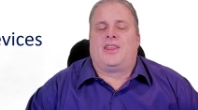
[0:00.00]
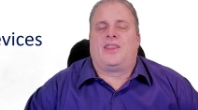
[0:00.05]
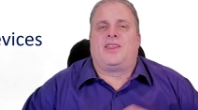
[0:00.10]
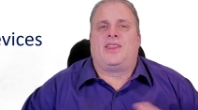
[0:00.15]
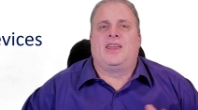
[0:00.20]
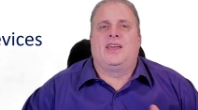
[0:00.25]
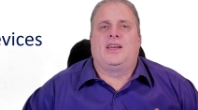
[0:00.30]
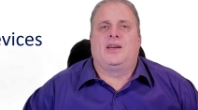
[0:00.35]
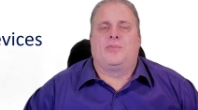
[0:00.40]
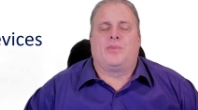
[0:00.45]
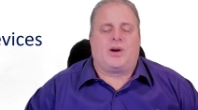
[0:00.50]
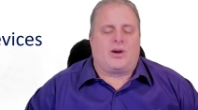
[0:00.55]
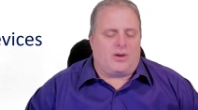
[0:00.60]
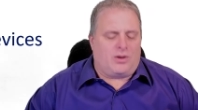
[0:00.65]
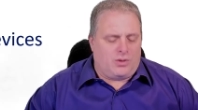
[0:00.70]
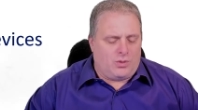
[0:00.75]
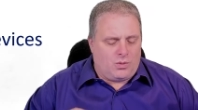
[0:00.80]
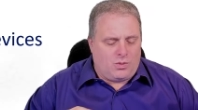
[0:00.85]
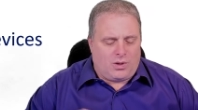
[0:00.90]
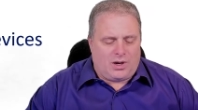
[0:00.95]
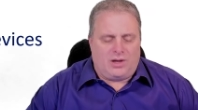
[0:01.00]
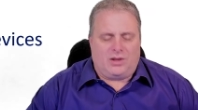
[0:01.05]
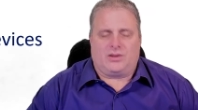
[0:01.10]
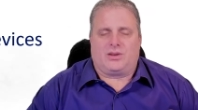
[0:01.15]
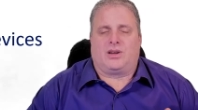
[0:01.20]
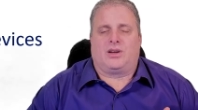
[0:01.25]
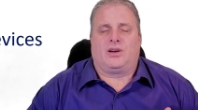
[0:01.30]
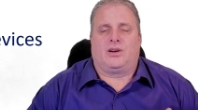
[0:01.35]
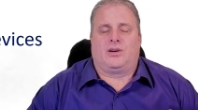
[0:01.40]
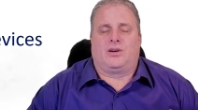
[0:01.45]
Think about where
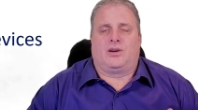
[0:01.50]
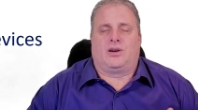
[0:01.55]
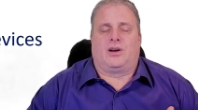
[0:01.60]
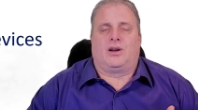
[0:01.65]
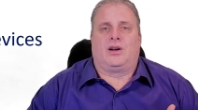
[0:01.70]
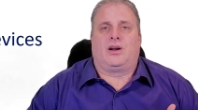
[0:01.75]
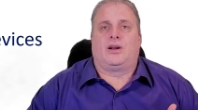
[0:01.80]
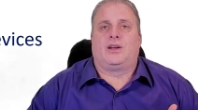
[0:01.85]
or